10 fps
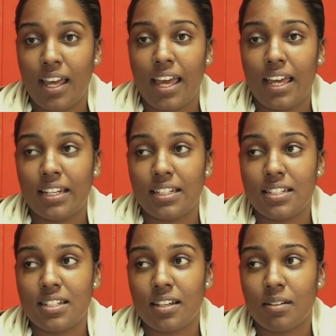
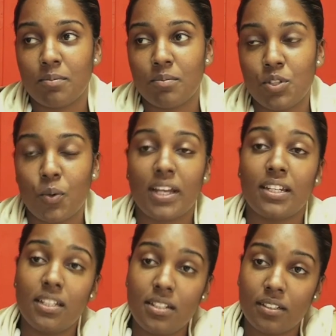And um, so I
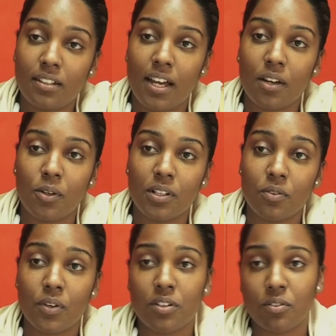did. I called a
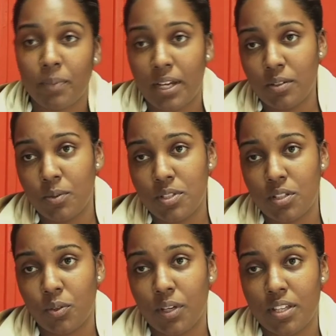friend of mine who was
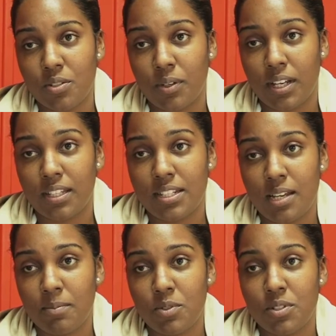in cooking school at the
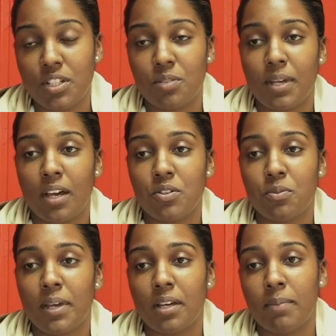time to teach me how
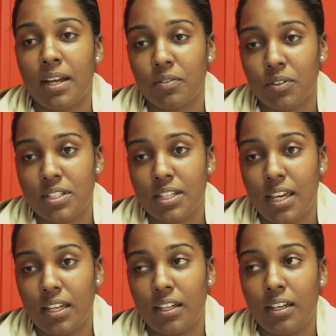to make a black forest
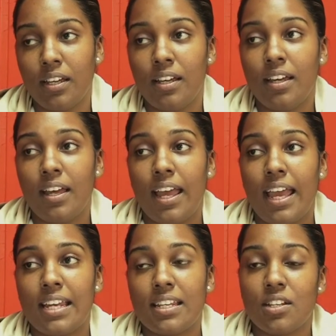cake.
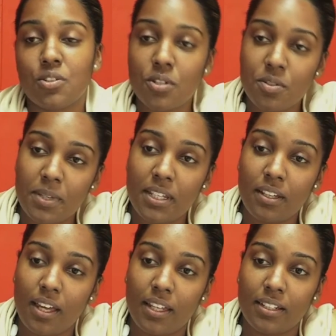And he taught
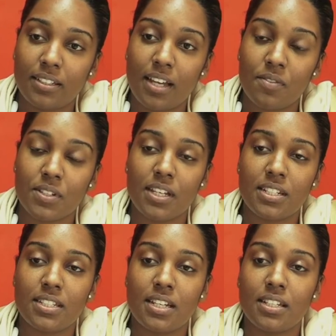me, and after that
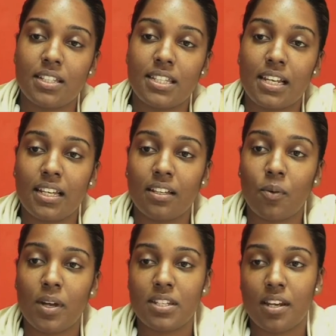I started selling
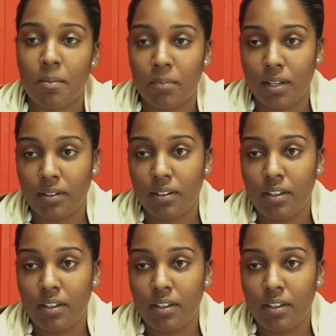quite a number.